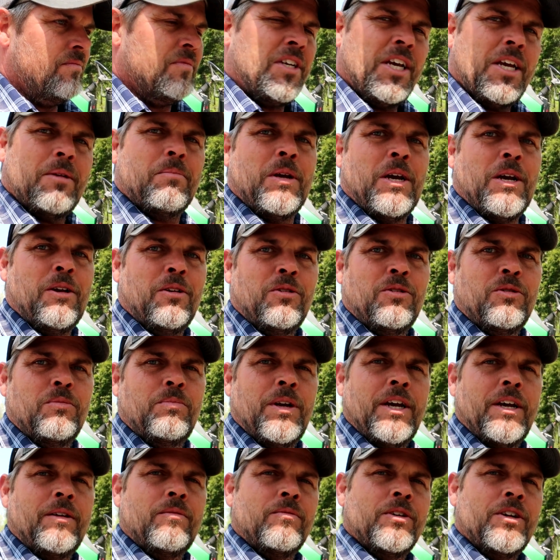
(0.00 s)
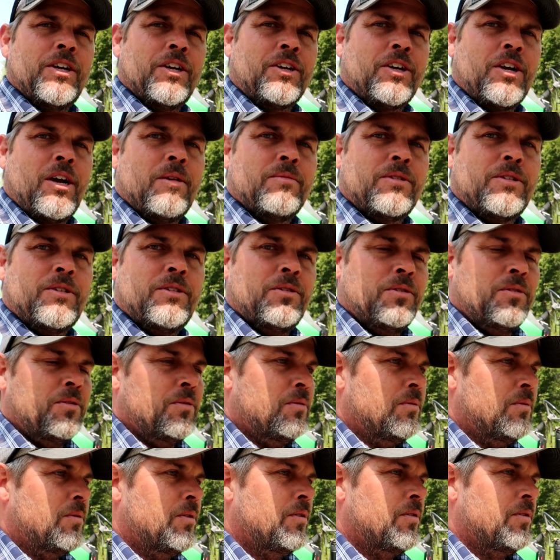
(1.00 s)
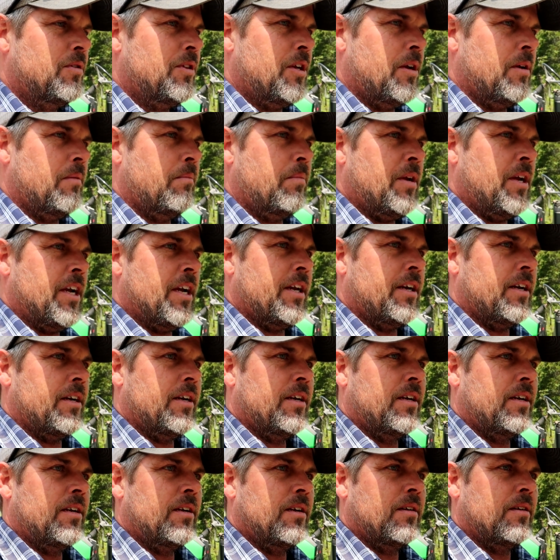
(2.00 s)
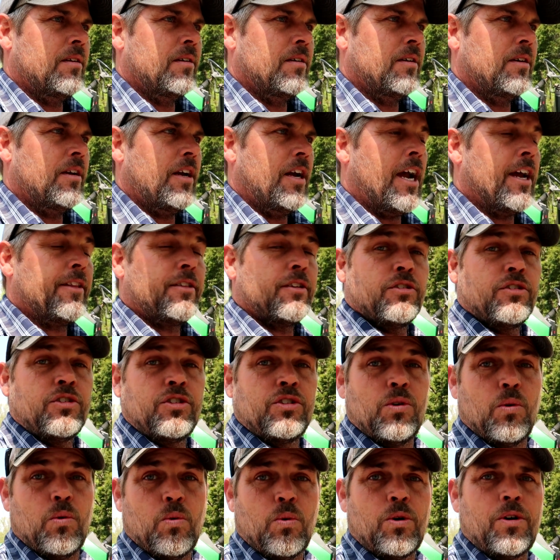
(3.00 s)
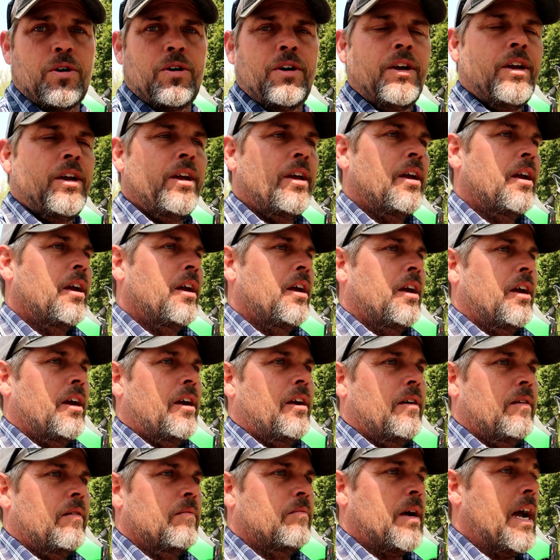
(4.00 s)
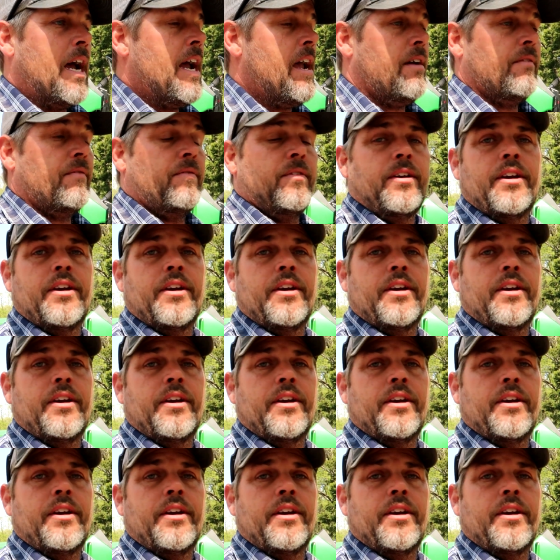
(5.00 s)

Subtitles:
get me a little bit when it comes to them being at the store. I have